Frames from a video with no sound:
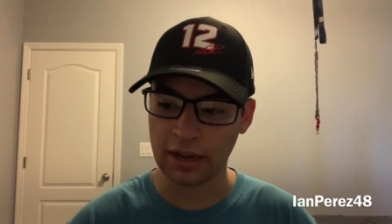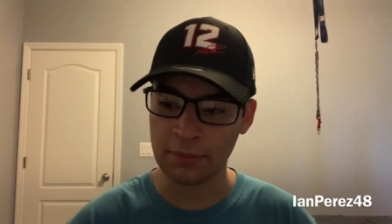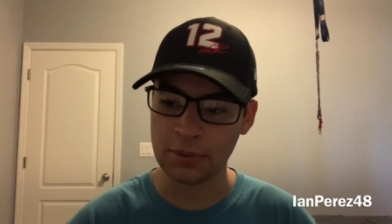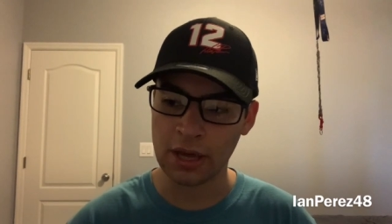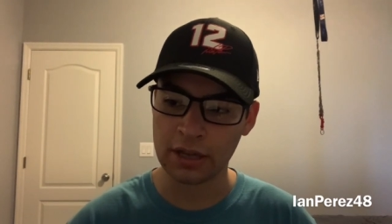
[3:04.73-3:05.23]

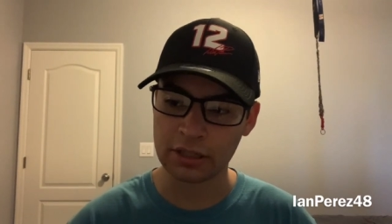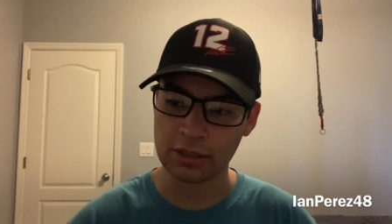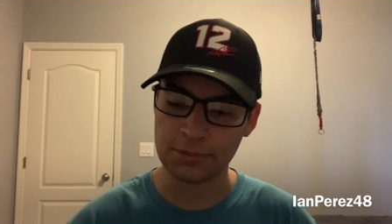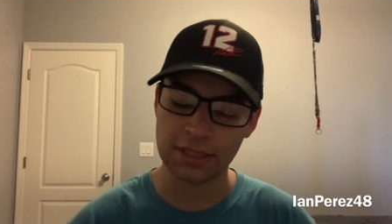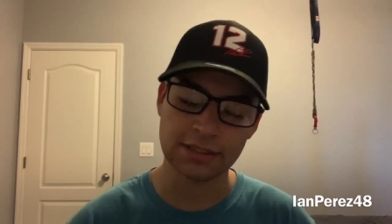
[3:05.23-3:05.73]
I'm not going
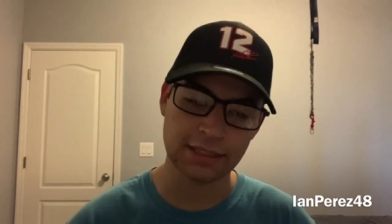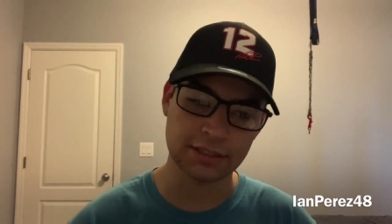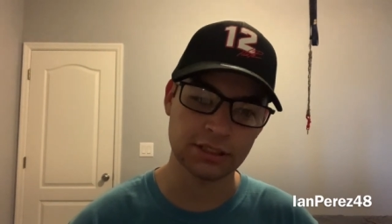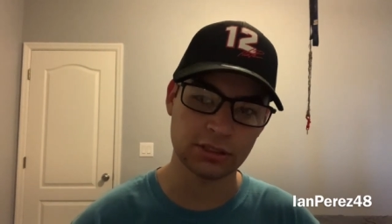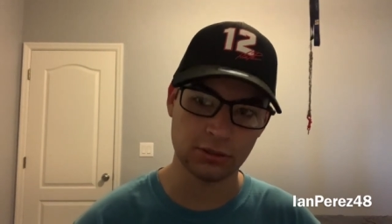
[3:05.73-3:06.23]
to pay
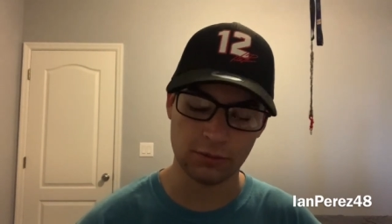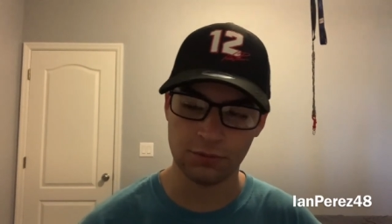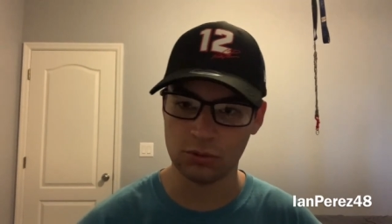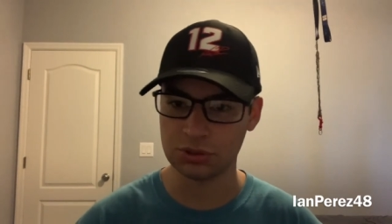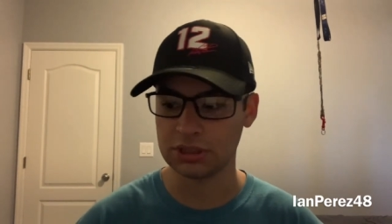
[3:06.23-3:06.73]
attention to the
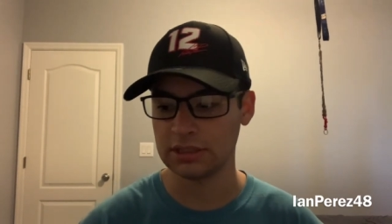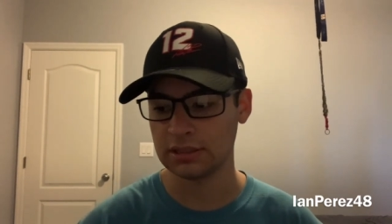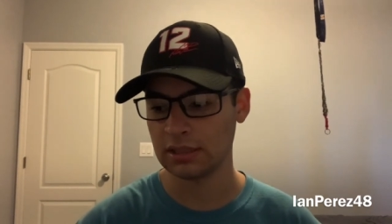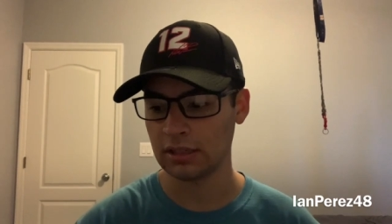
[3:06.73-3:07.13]
full season